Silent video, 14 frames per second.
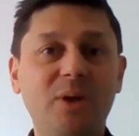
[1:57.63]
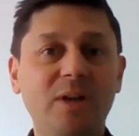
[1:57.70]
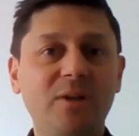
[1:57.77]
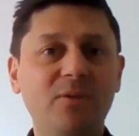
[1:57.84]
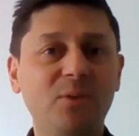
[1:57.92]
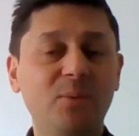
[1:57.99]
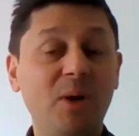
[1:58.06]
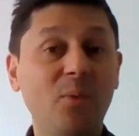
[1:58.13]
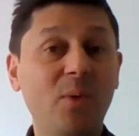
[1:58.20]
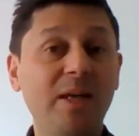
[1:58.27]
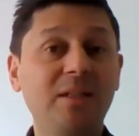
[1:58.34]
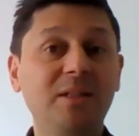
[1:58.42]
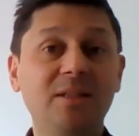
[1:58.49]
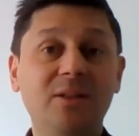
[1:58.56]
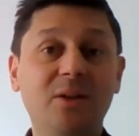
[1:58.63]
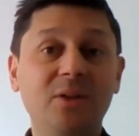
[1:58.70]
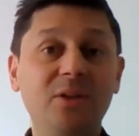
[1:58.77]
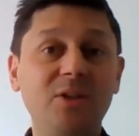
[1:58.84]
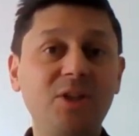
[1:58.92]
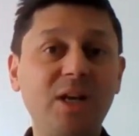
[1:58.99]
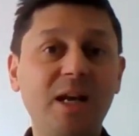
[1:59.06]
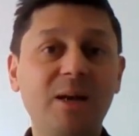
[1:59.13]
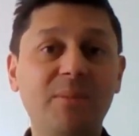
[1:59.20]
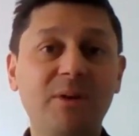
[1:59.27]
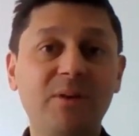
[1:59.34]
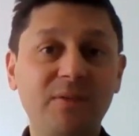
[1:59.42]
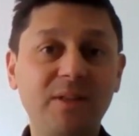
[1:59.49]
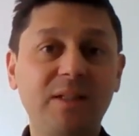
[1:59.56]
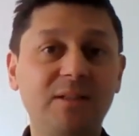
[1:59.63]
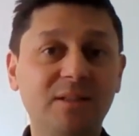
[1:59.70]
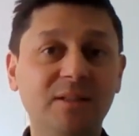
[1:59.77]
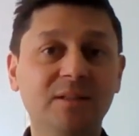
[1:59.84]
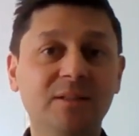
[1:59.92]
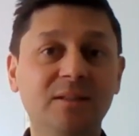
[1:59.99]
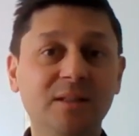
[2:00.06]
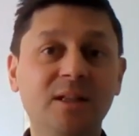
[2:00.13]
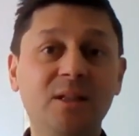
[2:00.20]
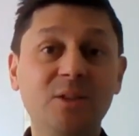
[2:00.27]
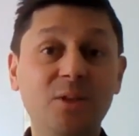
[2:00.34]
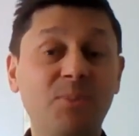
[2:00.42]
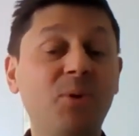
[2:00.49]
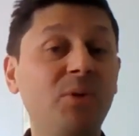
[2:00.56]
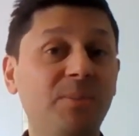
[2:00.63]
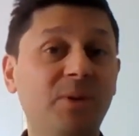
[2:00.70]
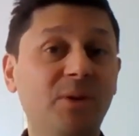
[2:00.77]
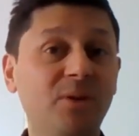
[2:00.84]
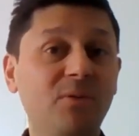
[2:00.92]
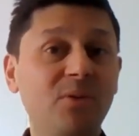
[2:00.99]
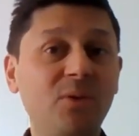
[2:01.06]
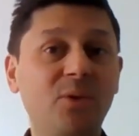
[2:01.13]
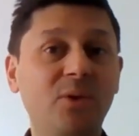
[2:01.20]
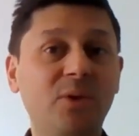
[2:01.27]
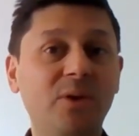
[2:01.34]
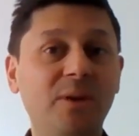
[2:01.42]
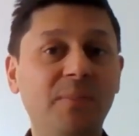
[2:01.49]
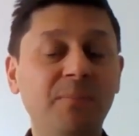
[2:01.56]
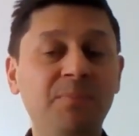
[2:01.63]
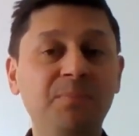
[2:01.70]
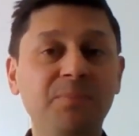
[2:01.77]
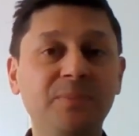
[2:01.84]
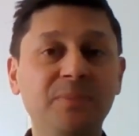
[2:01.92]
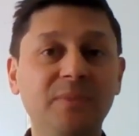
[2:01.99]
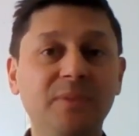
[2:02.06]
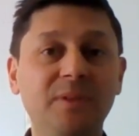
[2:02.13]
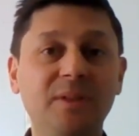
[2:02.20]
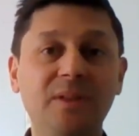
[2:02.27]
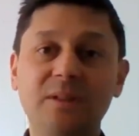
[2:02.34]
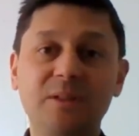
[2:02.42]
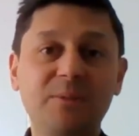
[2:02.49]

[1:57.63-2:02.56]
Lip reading: I can feel my weight on the chair, my feet supporting me on the floor, the